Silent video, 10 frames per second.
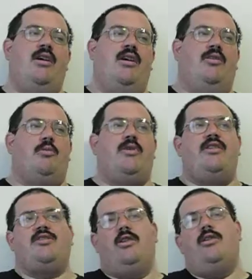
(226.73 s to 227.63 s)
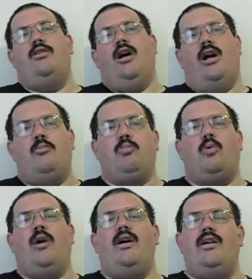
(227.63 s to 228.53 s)
the return of
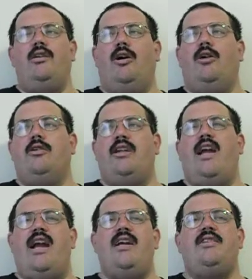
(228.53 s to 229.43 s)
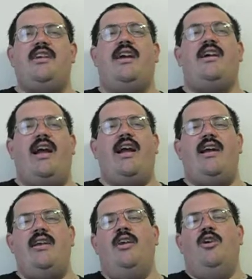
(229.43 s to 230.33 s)
Brian Hardy, a.k.a.